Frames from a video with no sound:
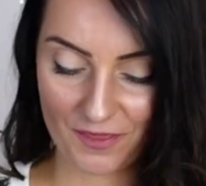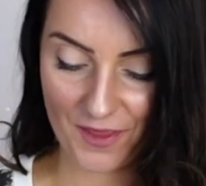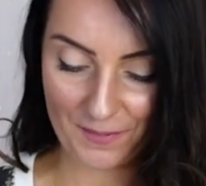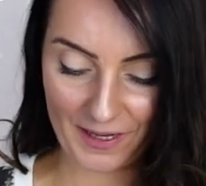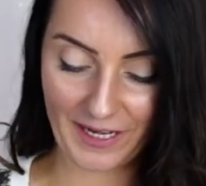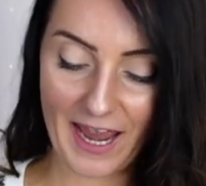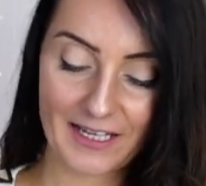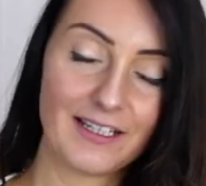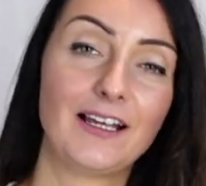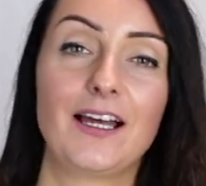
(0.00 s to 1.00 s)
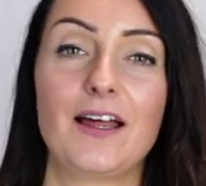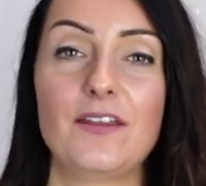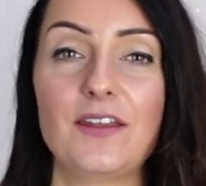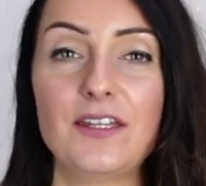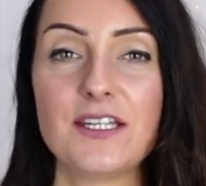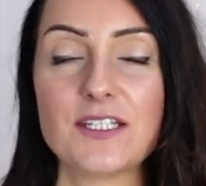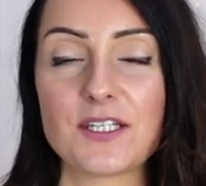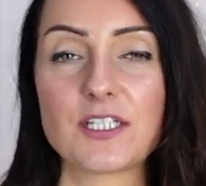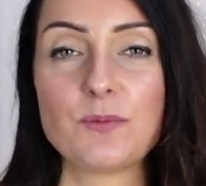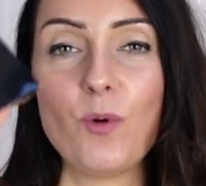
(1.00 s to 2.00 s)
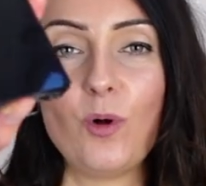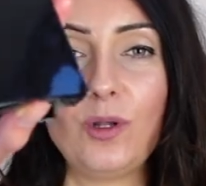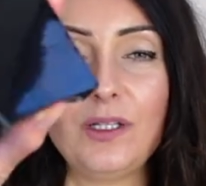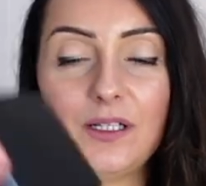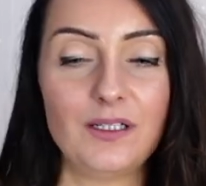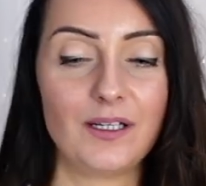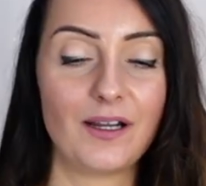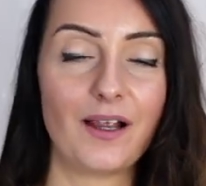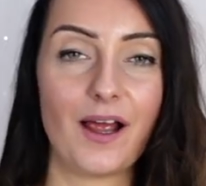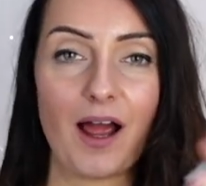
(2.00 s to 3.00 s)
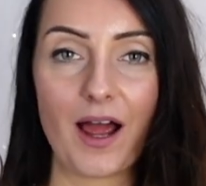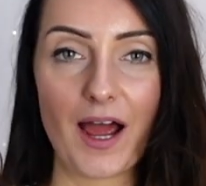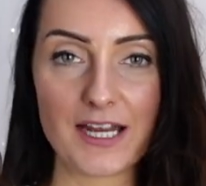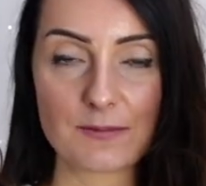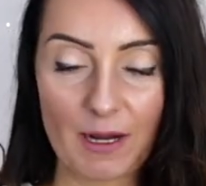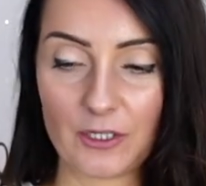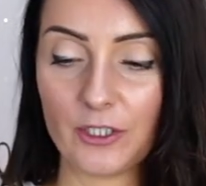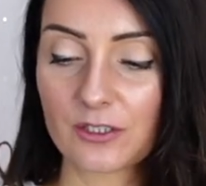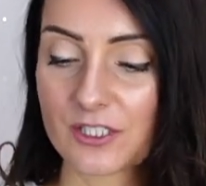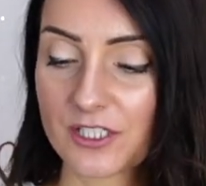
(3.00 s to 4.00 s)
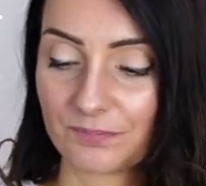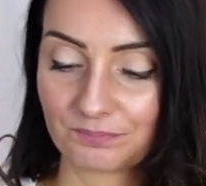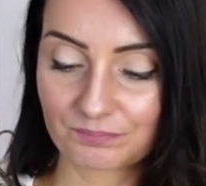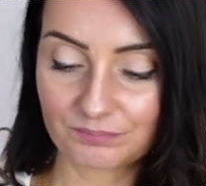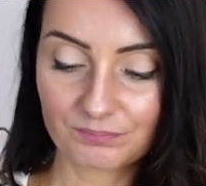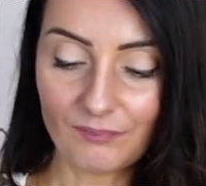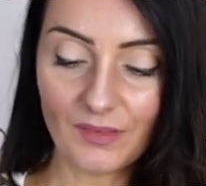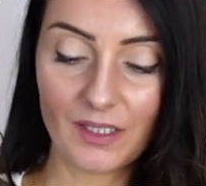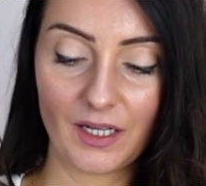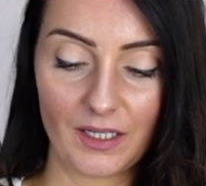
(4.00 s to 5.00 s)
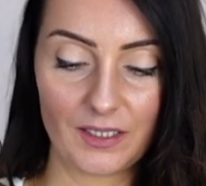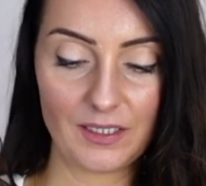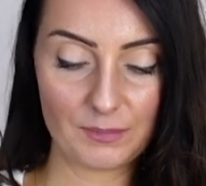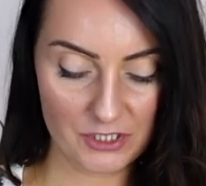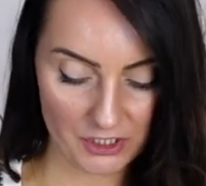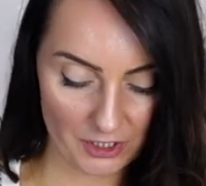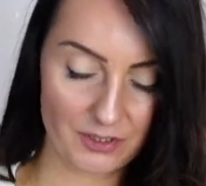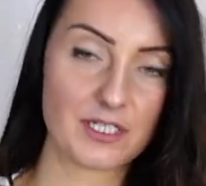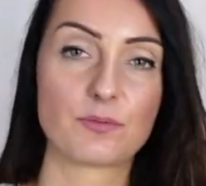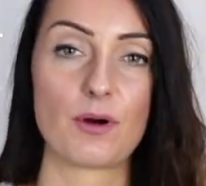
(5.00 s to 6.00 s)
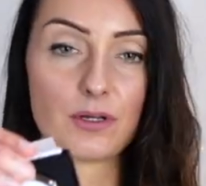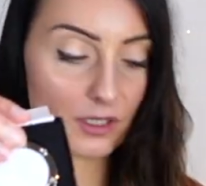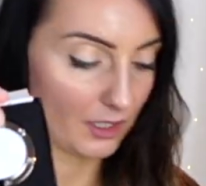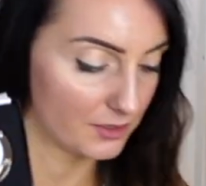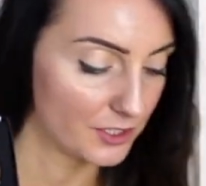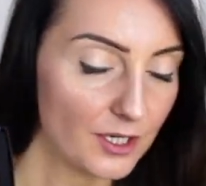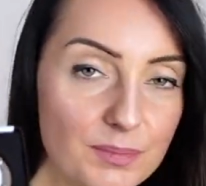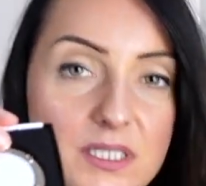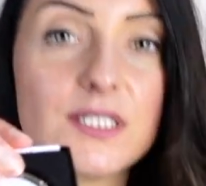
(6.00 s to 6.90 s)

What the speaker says: with them, okay? They're these small handbag hooks. And let me just show you this one close up. This